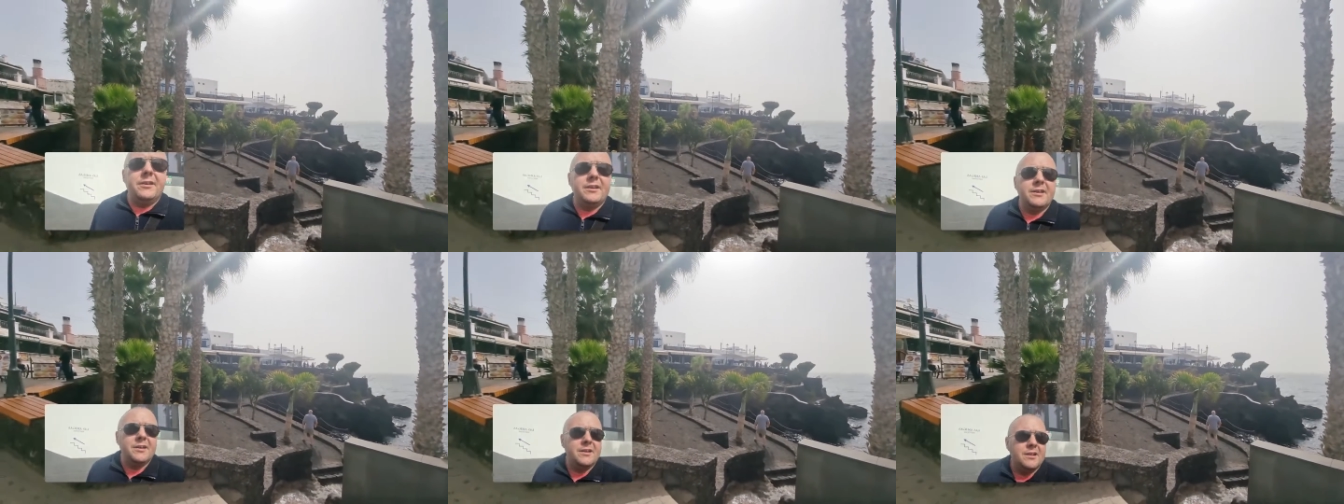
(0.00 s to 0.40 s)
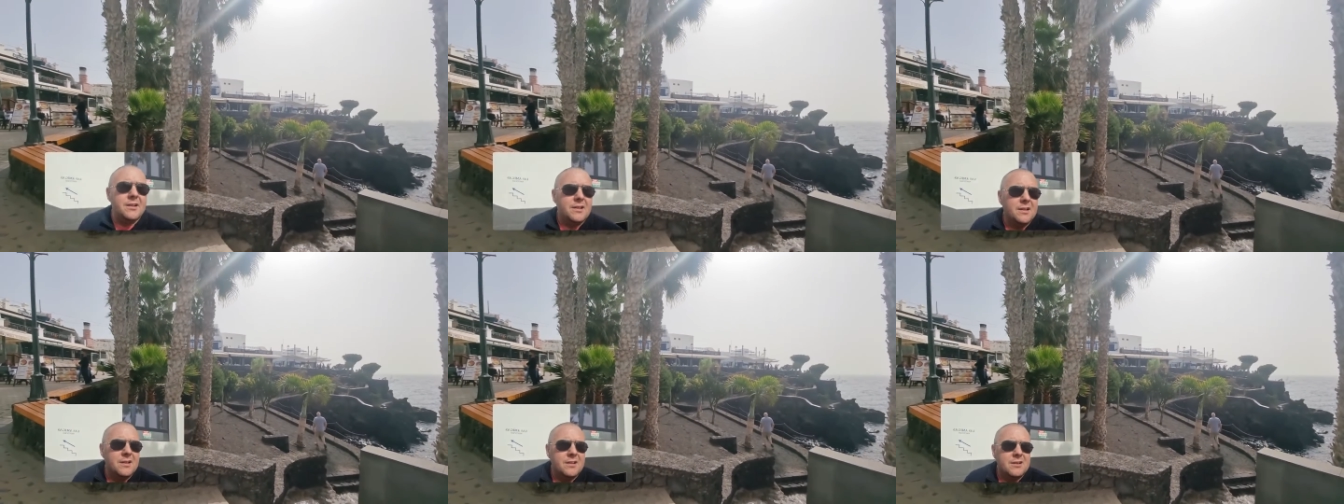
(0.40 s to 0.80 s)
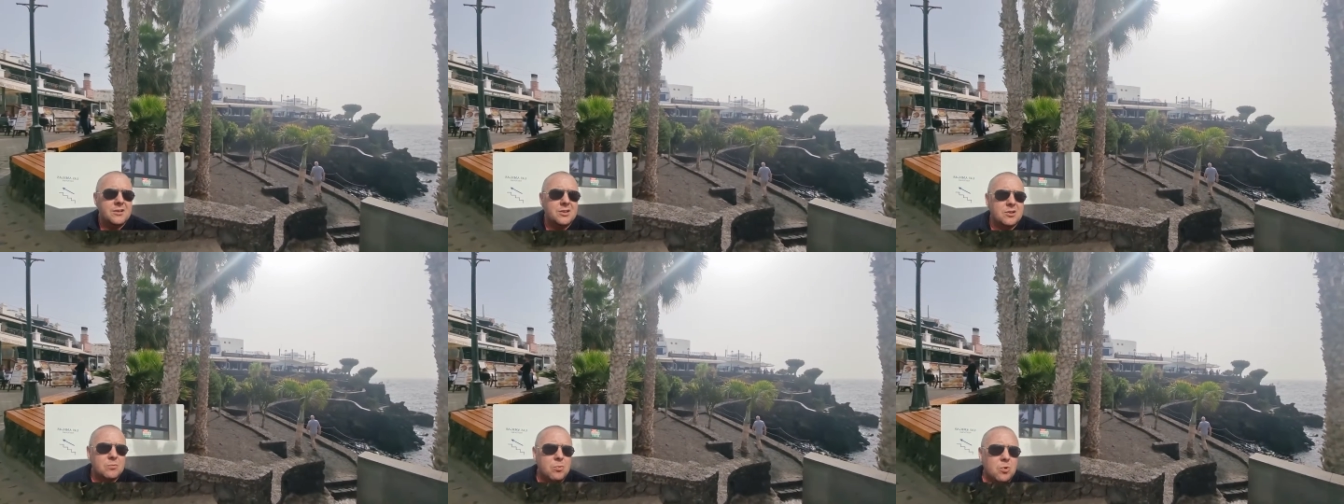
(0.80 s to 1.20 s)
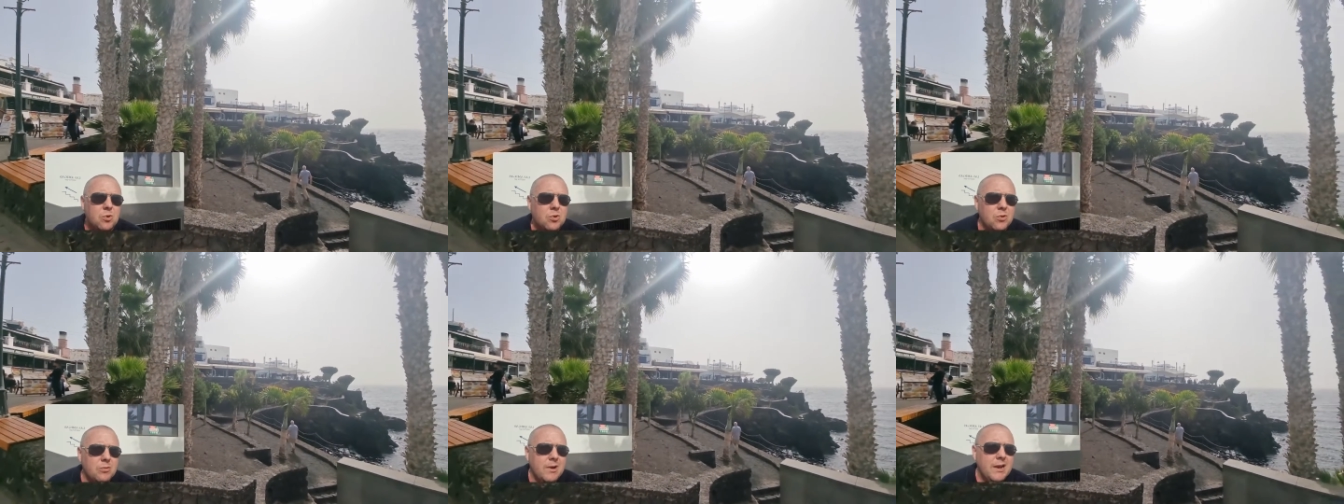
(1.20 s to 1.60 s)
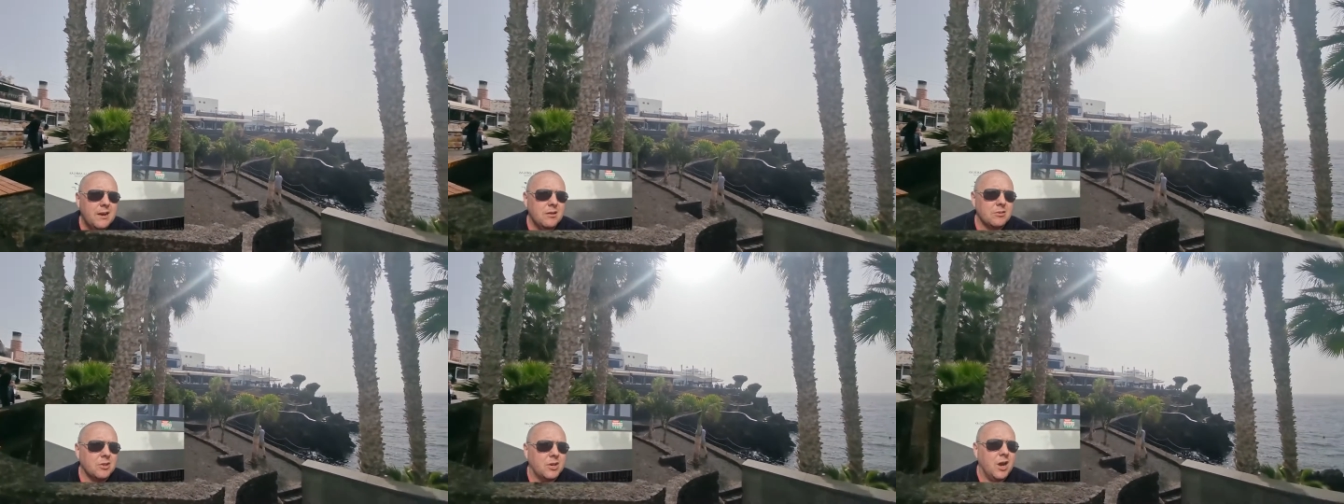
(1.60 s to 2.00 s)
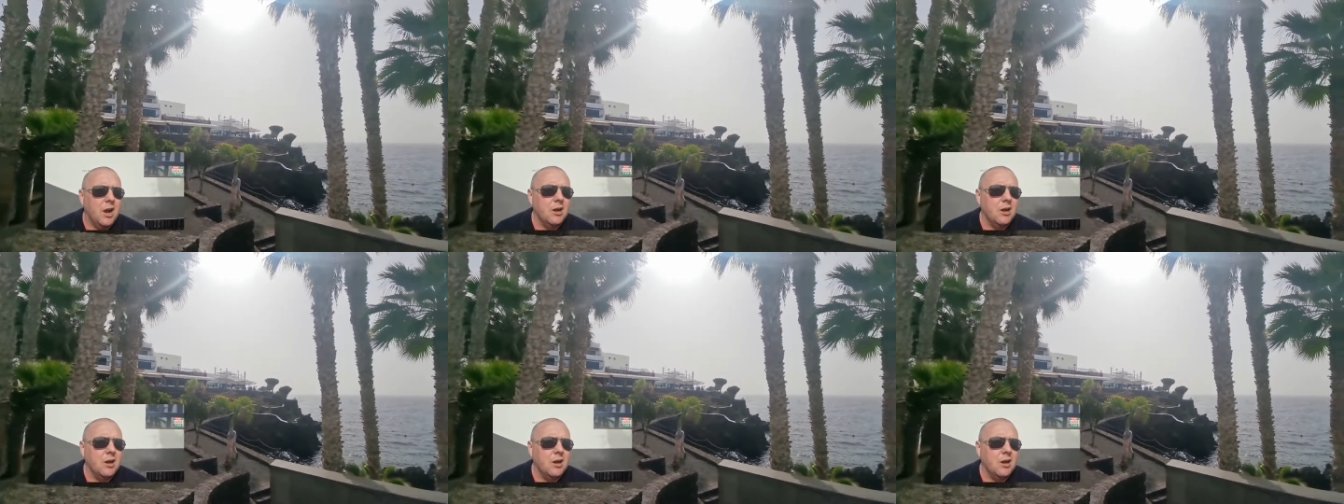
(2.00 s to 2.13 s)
and you can walk all the way along the